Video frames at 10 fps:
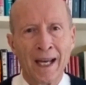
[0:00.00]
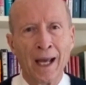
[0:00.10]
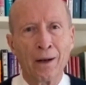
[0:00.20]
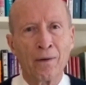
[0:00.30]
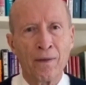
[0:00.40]

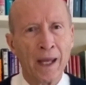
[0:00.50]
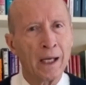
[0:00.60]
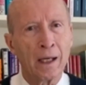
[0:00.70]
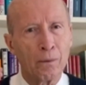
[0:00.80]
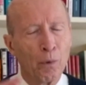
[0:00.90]
and
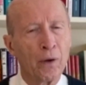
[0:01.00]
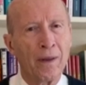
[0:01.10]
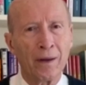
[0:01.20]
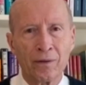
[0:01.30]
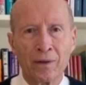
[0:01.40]
thinking, boy,
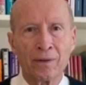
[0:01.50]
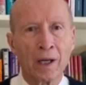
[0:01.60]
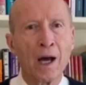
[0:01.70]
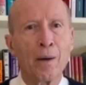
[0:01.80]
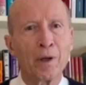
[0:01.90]
this is a
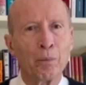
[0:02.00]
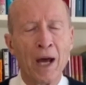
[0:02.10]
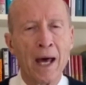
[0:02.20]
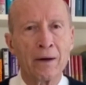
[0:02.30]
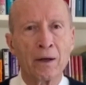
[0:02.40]
common
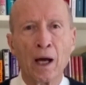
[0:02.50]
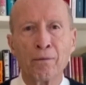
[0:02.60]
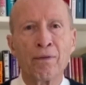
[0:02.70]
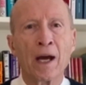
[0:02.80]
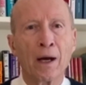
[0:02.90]
pattern
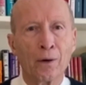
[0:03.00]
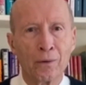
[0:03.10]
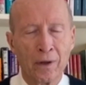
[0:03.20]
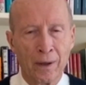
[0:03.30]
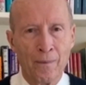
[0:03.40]
I've found.